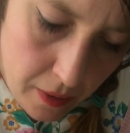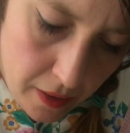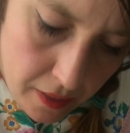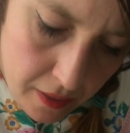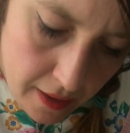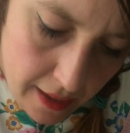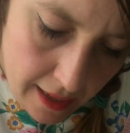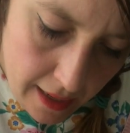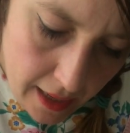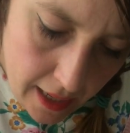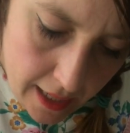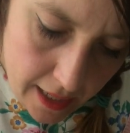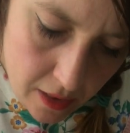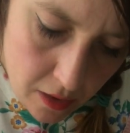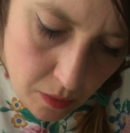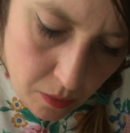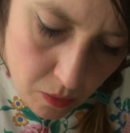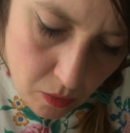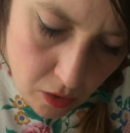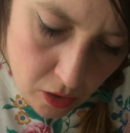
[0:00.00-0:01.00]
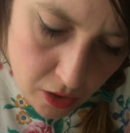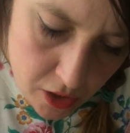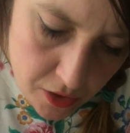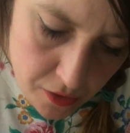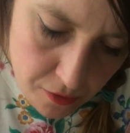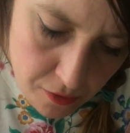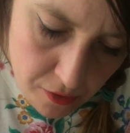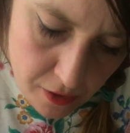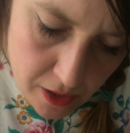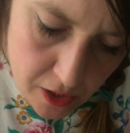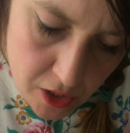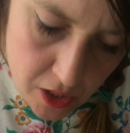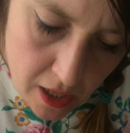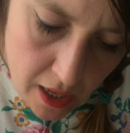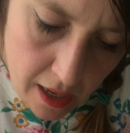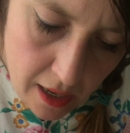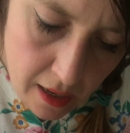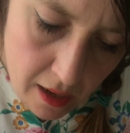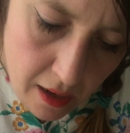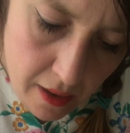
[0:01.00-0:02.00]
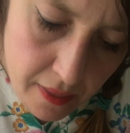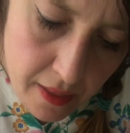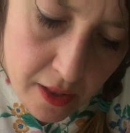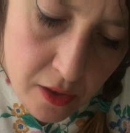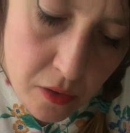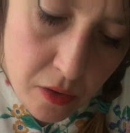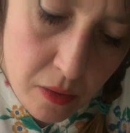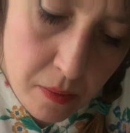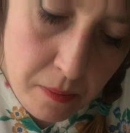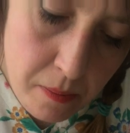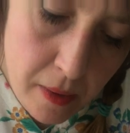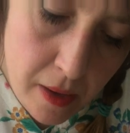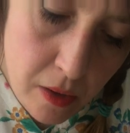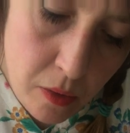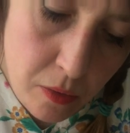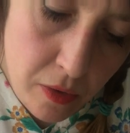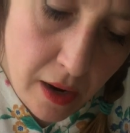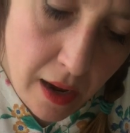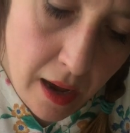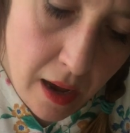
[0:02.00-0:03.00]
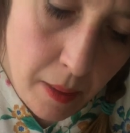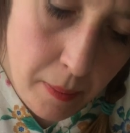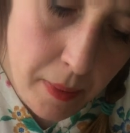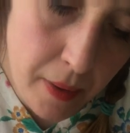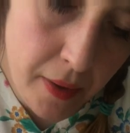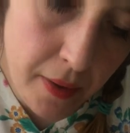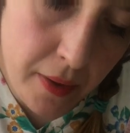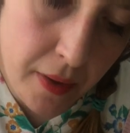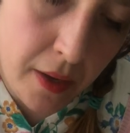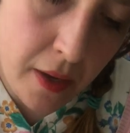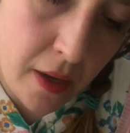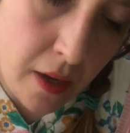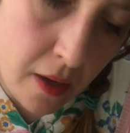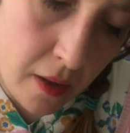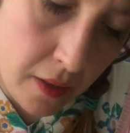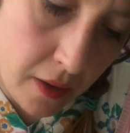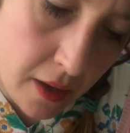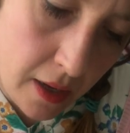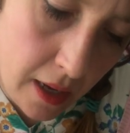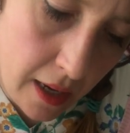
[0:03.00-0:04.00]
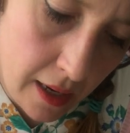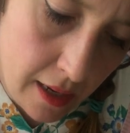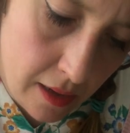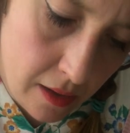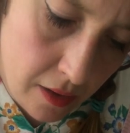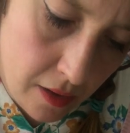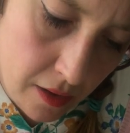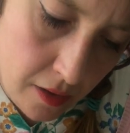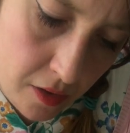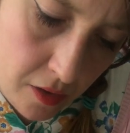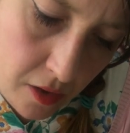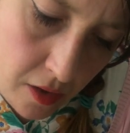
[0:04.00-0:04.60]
with a lighter wash for each colour, and then you can build up the colours.